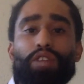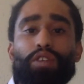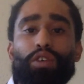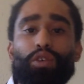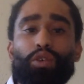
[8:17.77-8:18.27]

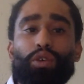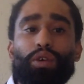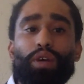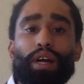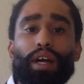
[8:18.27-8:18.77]

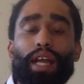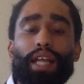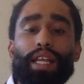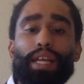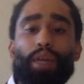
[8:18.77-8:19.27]
So
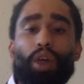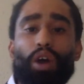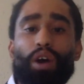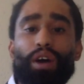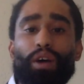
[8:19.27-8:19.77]
currently we
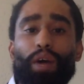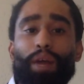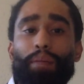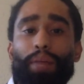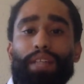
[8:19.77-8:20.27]
are
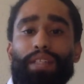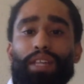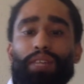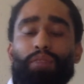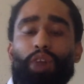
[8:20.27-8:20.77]
quite a big
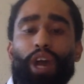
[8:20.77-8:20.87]
team,